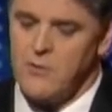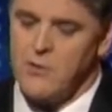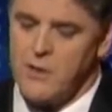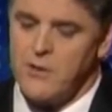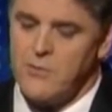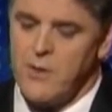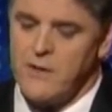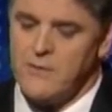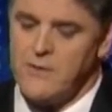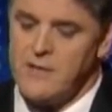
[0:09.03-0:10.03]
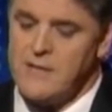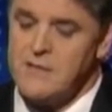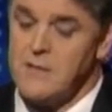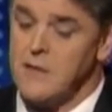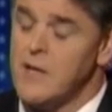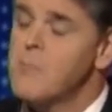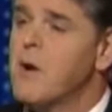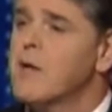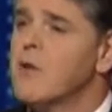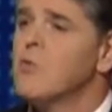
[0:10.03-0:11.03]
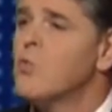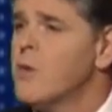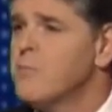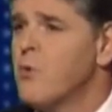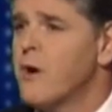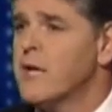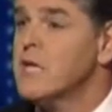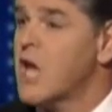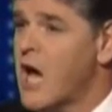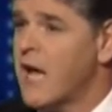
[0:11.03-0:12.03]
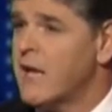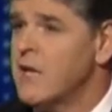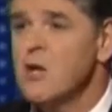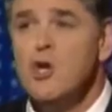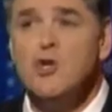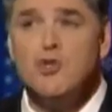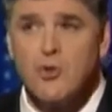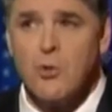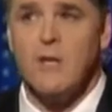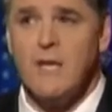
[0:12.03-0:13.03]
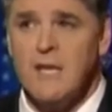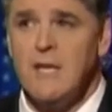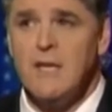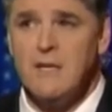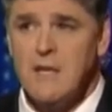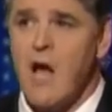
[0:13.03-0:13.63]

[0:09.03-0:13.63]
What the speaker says: looking to raise the debt ceiling up by another $1.9 trillion